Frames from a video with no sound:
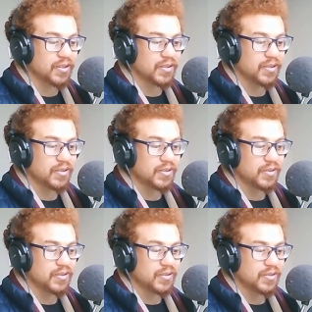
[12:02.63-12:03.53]

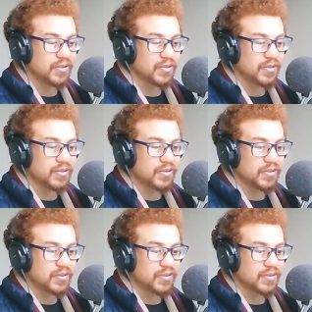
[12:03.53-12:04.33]
[no speech]